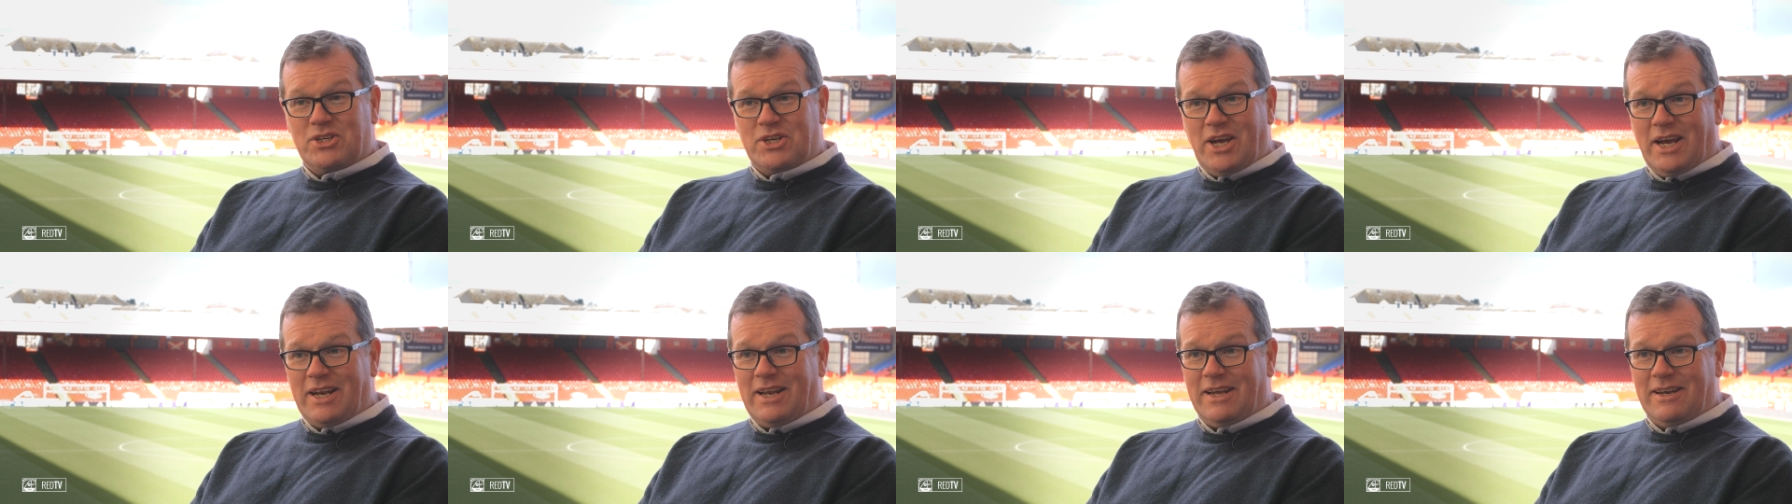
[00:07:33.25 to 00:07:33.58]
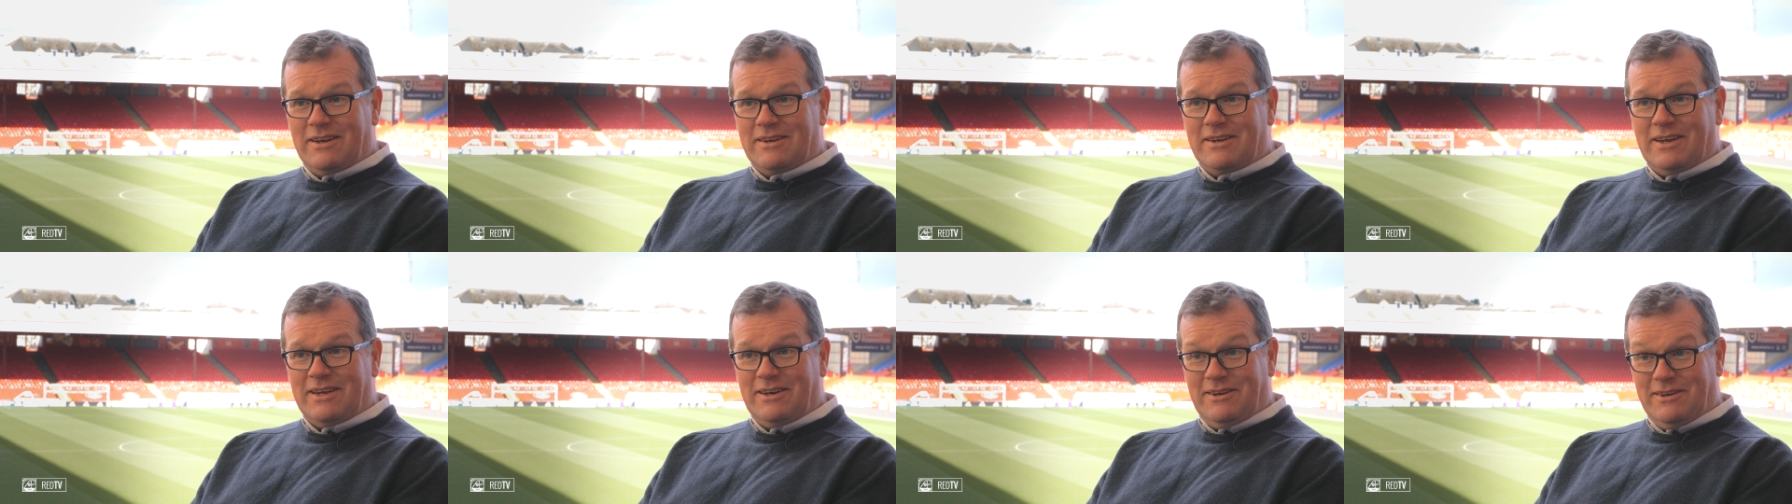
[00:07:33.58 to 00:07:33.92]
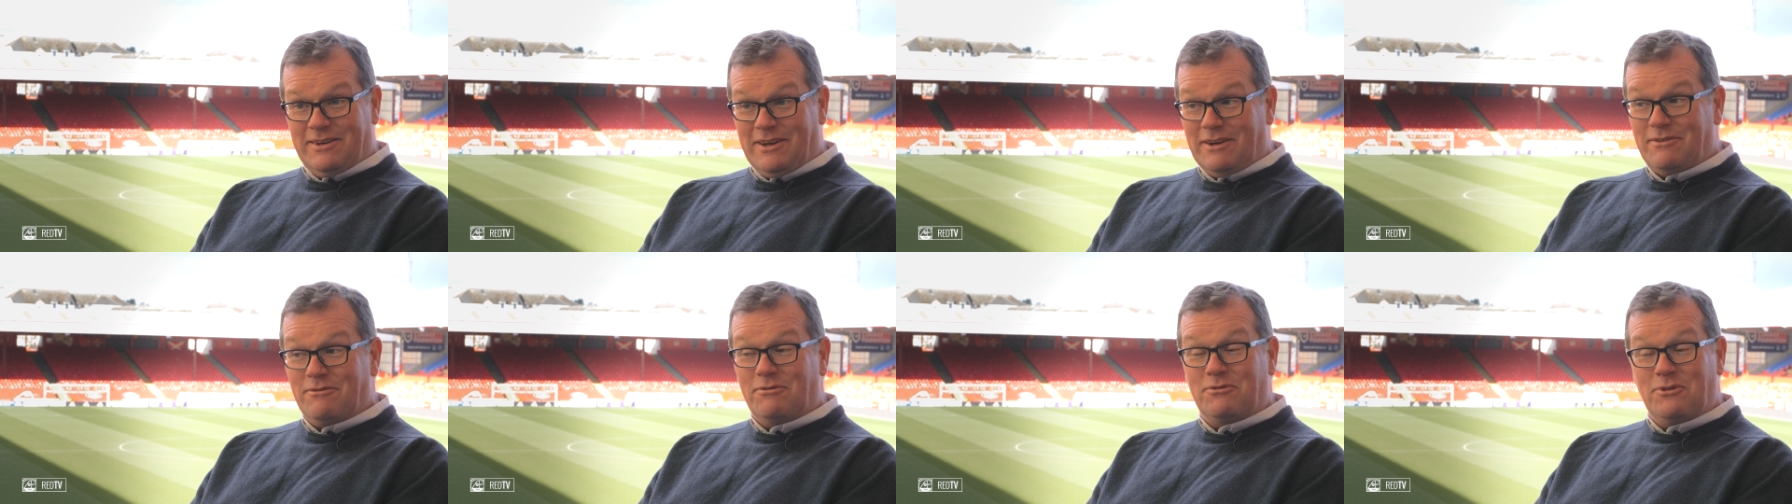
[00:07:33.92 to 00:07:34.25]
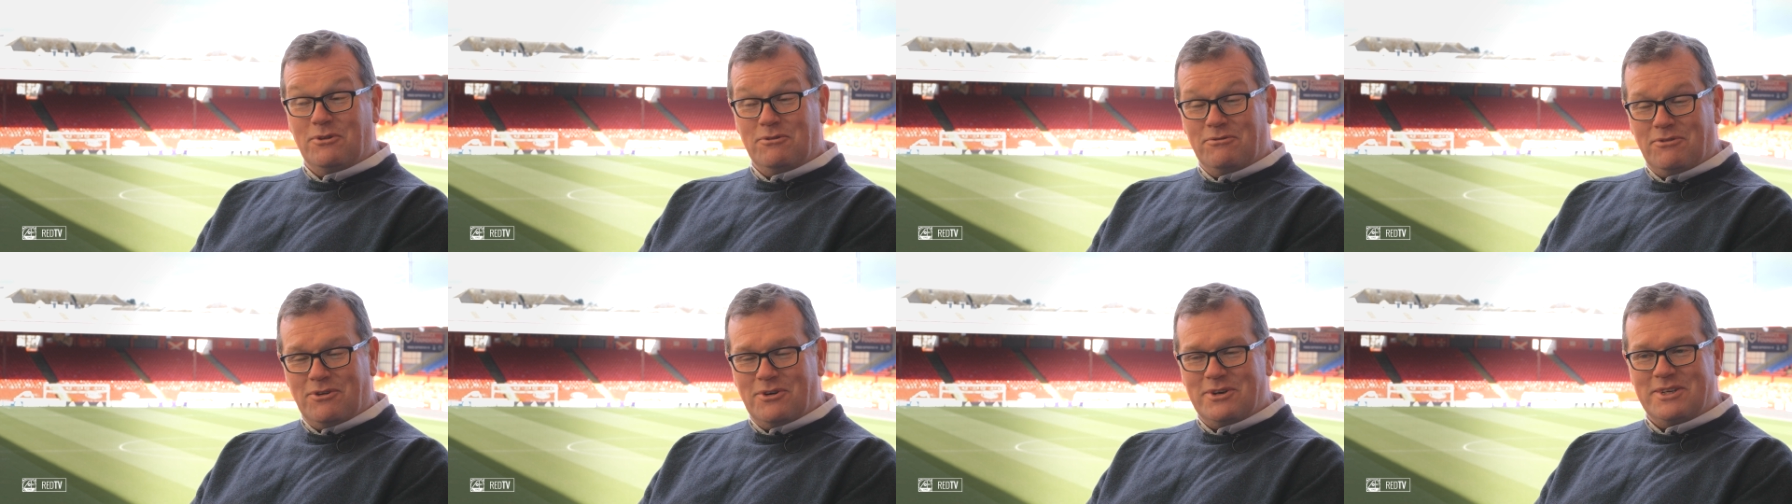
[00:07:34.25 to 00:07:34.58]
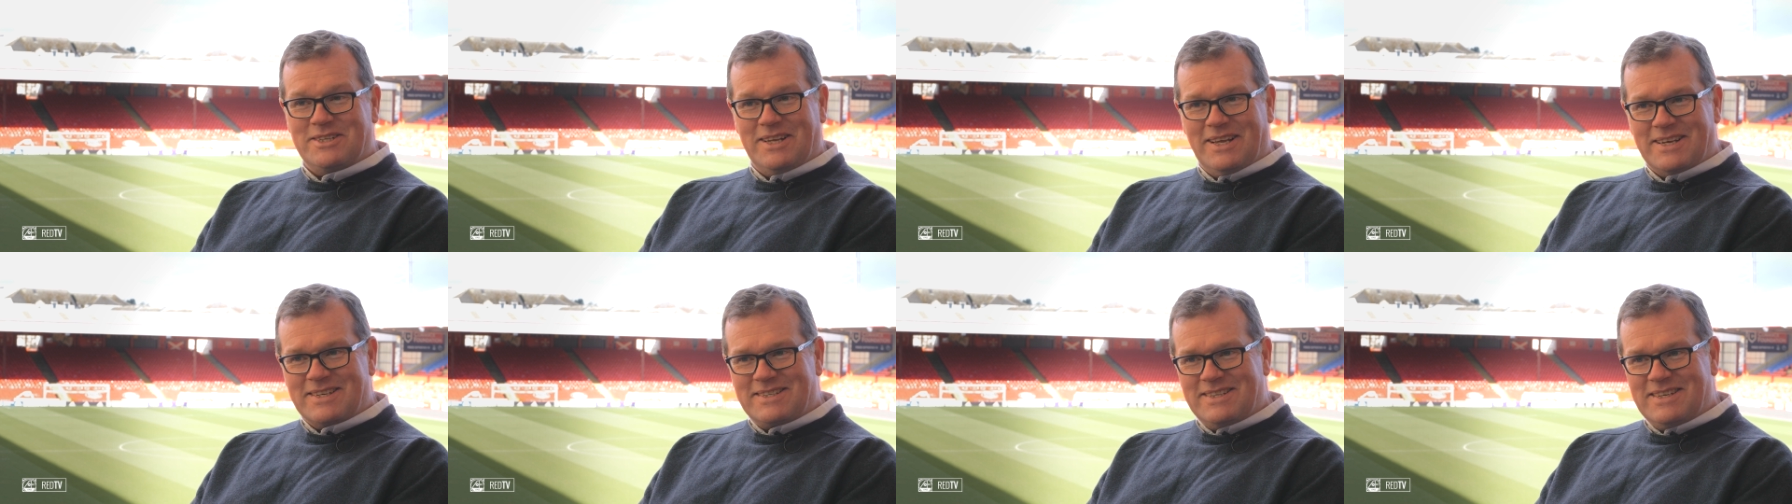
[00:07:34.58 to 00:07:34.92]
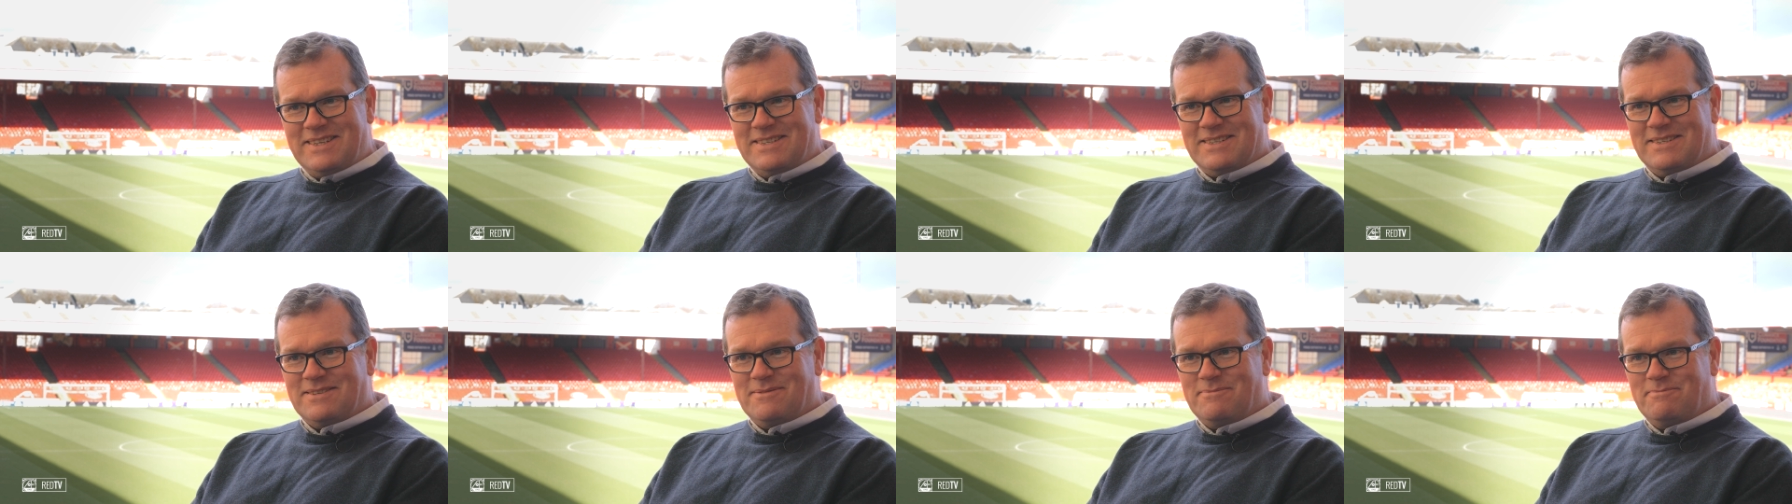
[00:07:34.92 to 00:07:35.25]
shed in, in, in full voice next
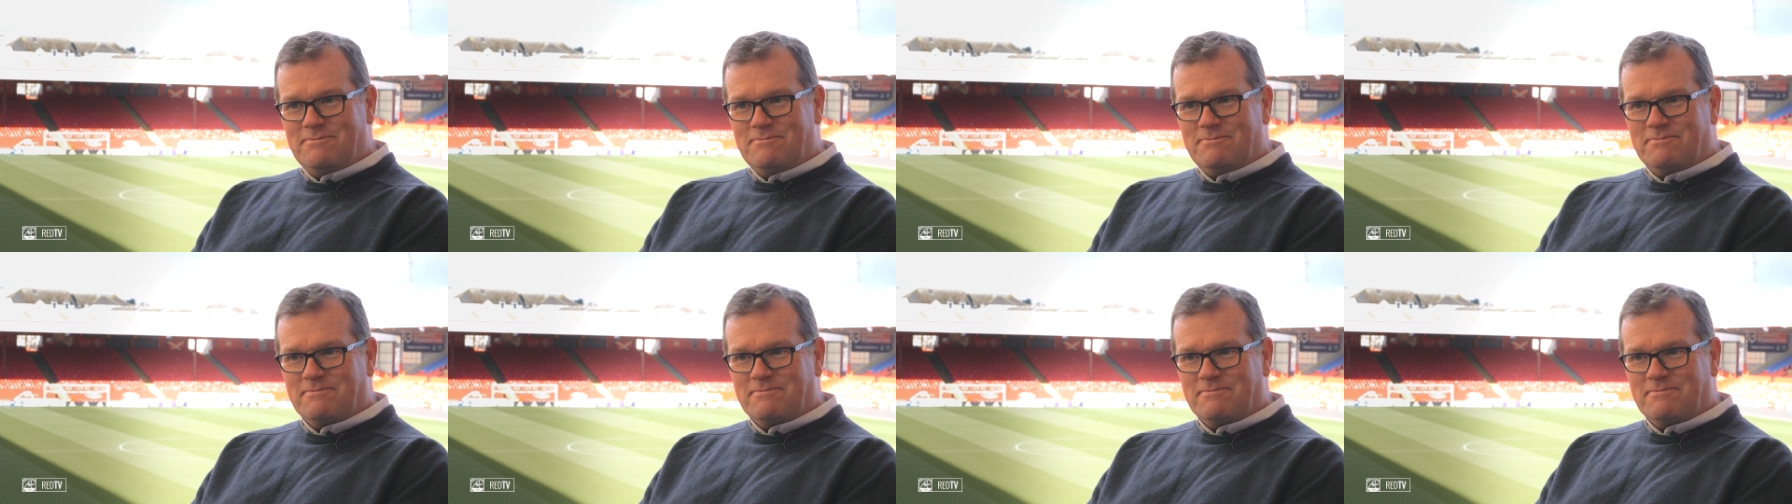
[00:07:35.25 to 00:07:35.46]
season.